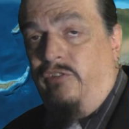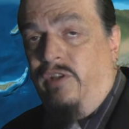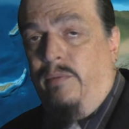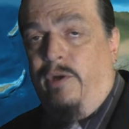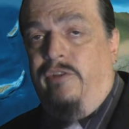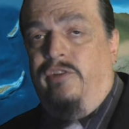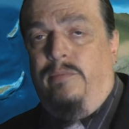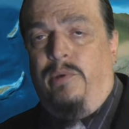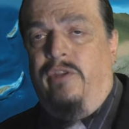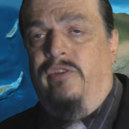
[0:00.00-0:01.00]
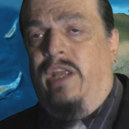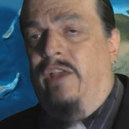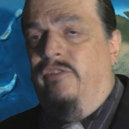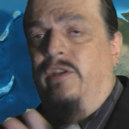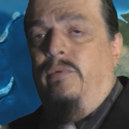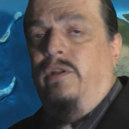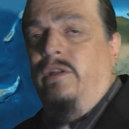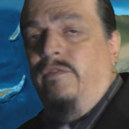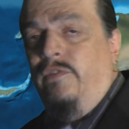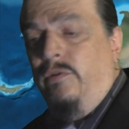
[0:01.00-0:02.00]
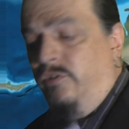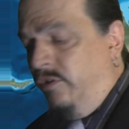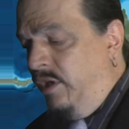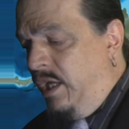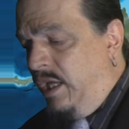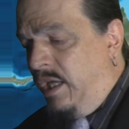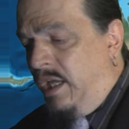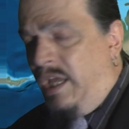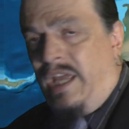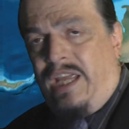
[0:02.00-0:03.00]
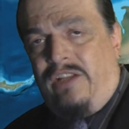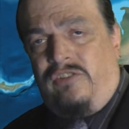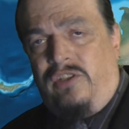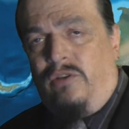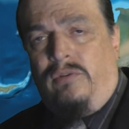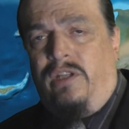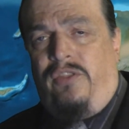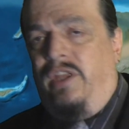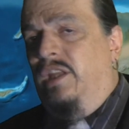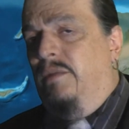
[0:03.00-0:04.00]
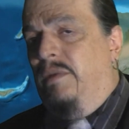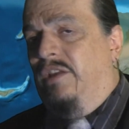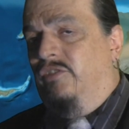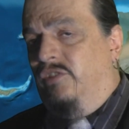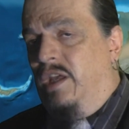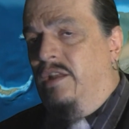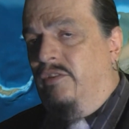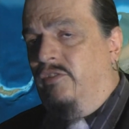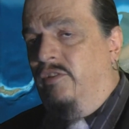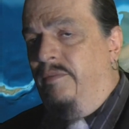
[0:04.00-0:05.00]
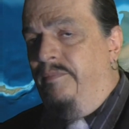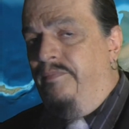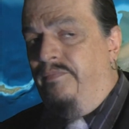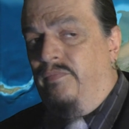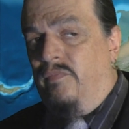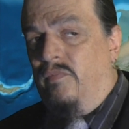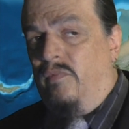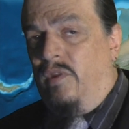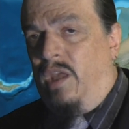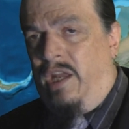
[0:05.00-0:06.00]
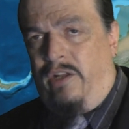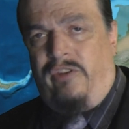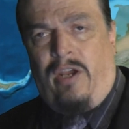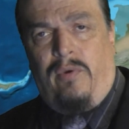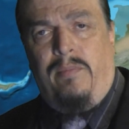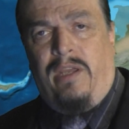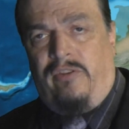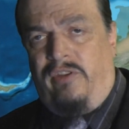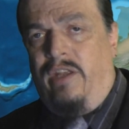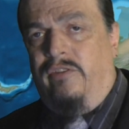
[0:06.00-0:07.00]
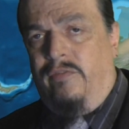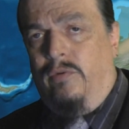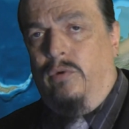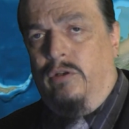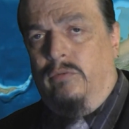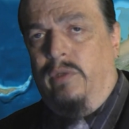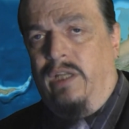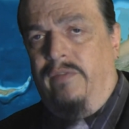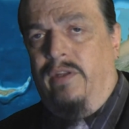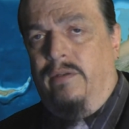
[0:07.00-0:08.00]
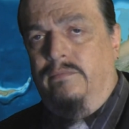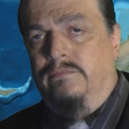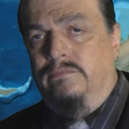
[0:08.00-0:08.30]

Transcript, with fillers: the same rates in the present as they will in the future. It's the only thing that makes sense, and it's how we make sense of the world we live in.